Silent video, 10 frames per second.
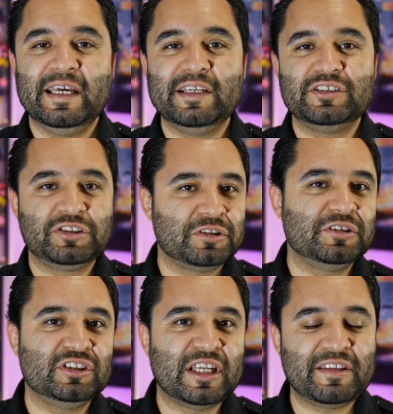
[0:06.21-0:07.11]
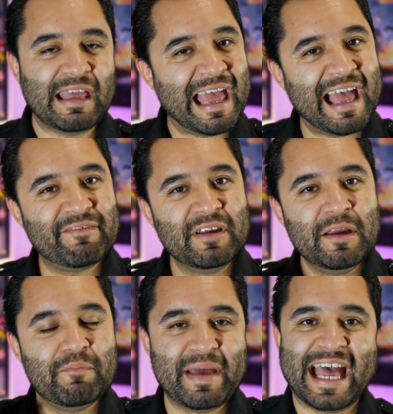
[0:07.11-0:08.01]
It ensures that they have
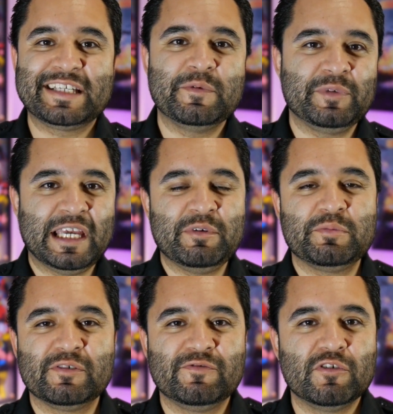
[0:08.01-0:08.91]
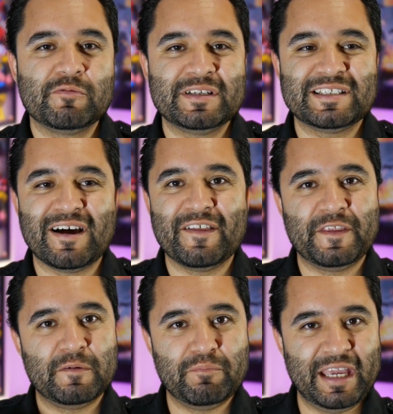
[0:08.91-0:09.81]
maximum gaming performance
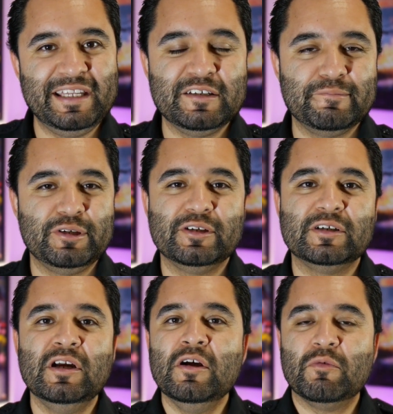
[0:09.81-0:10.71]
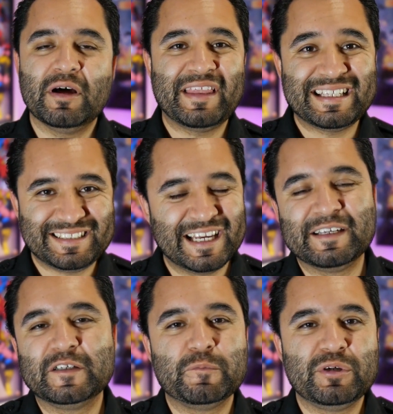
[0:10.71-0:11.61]
on their main computer while that
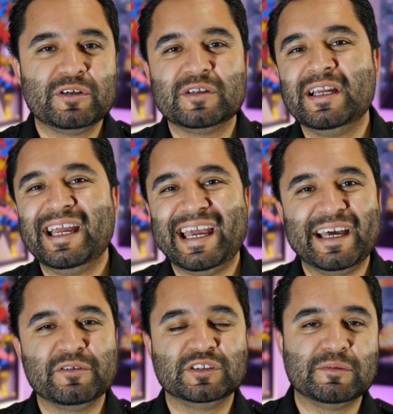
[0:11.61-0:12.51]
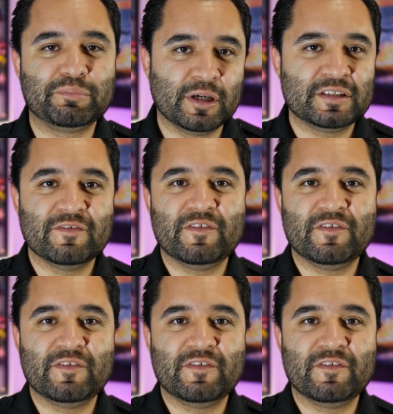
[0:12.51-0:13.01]
second computer handles the brunt